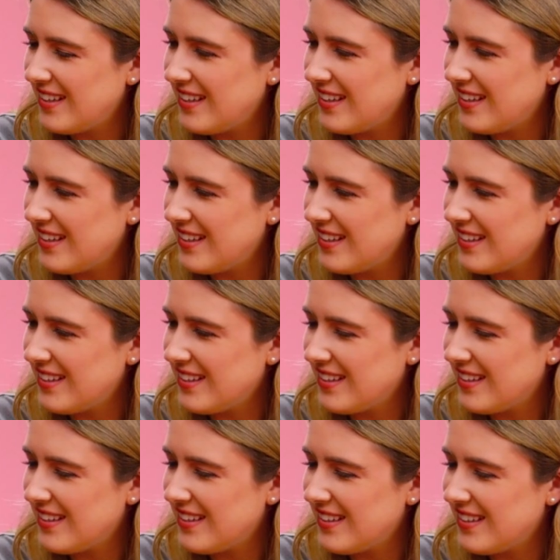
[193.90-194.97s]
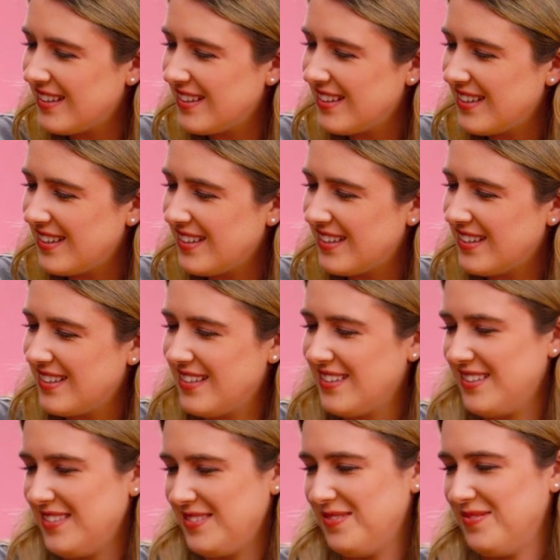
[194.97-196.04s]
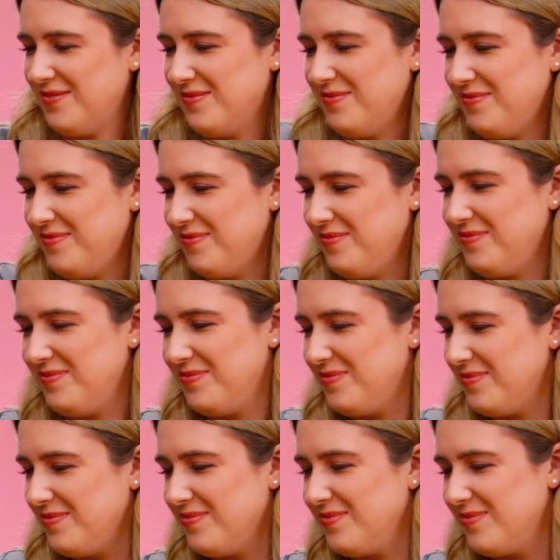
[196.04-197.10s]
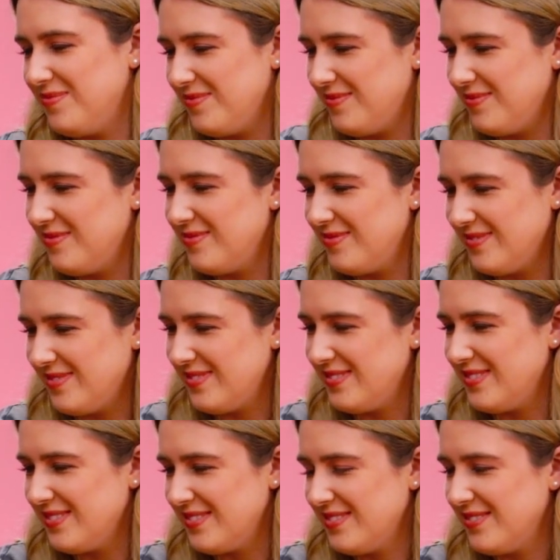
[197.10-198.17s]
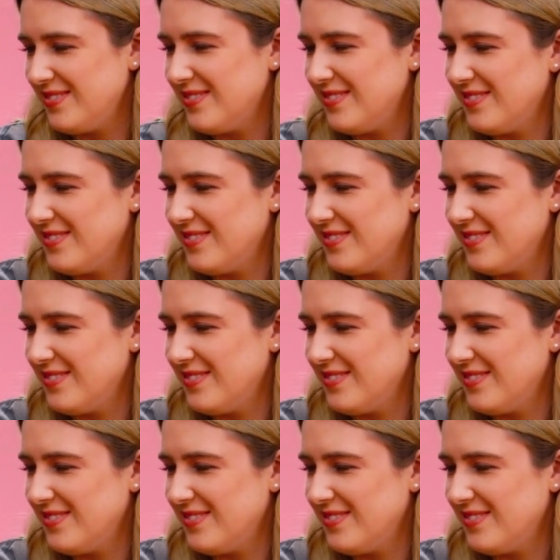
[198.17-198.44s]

No words are spoken by the person on screen.